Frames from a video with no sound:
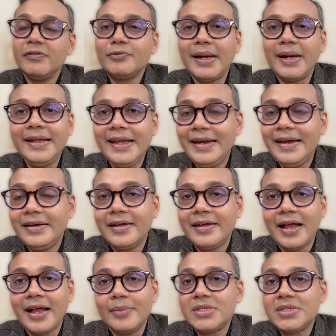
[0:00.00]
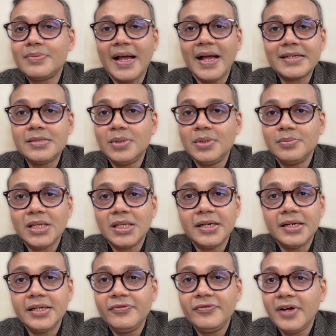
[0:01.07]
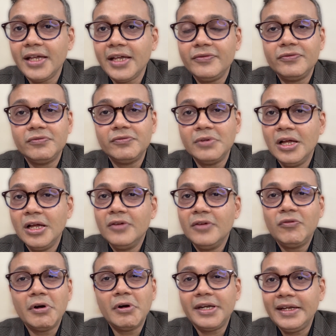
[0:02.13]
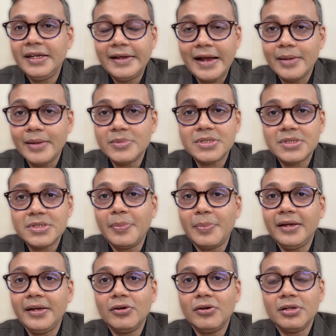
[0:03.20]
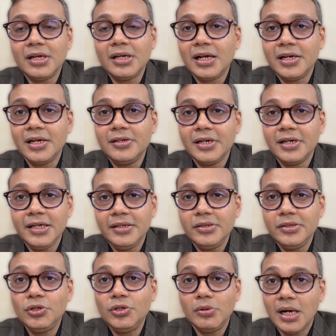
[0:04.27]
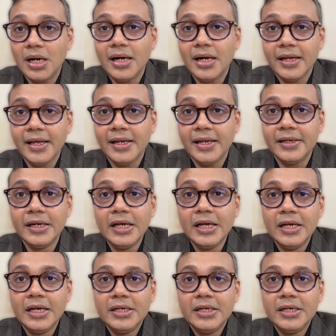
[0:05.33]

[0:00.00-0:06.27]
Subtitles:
of 28 grams, maximum 35, 40 grams, depending on the country you are in.